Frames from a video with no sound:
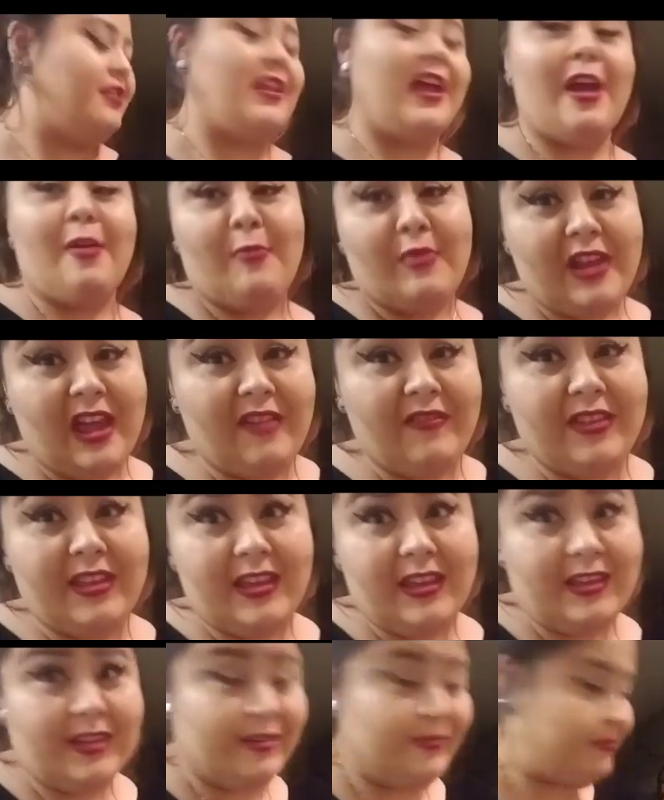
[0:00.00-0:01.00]
Now I want to have a
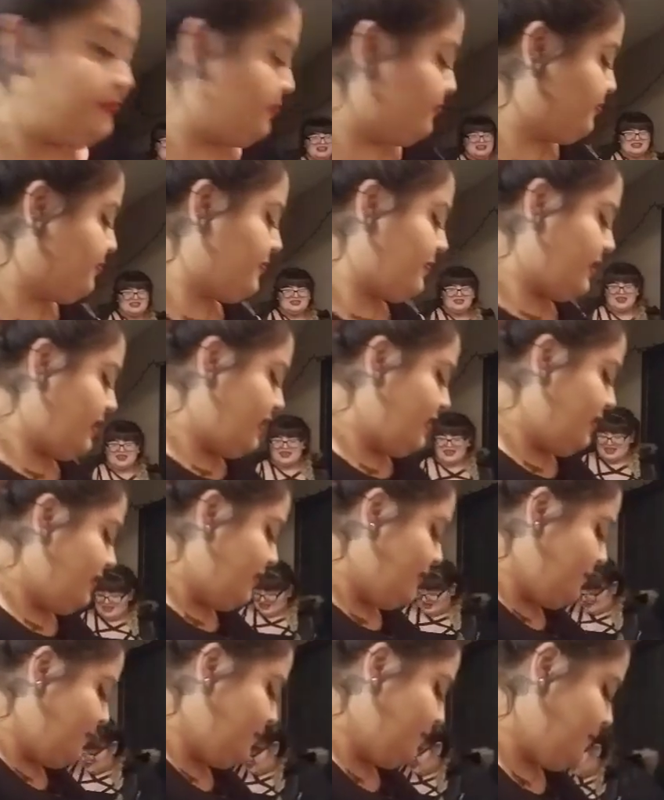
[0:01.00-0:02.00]
kid. It's
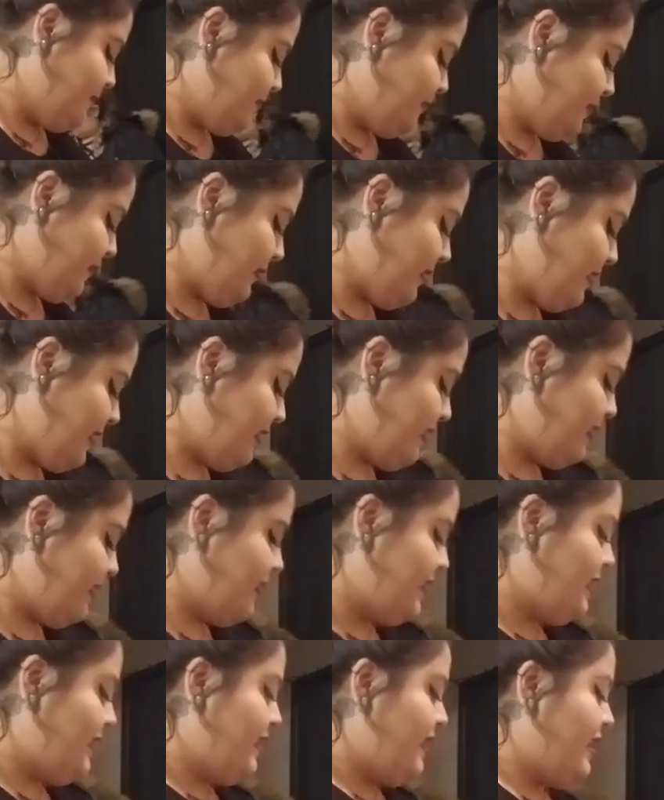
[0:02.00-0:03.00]
fucking cold out there.
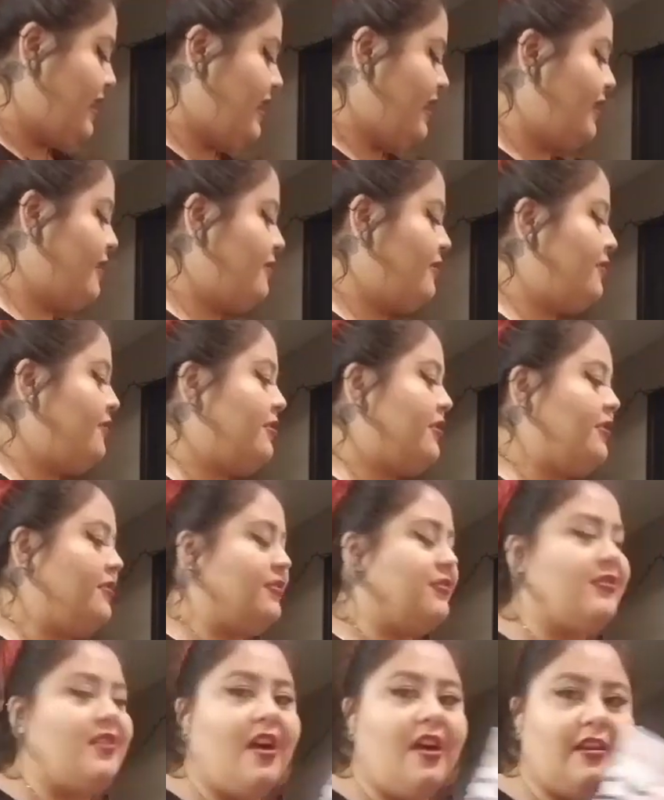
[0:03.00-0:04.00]
And little
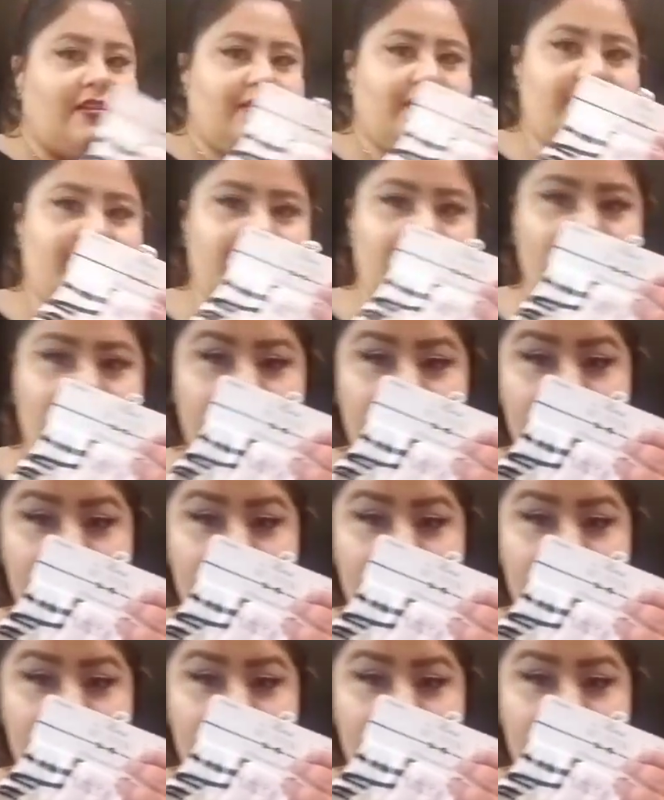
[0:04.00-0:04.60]
cute socks.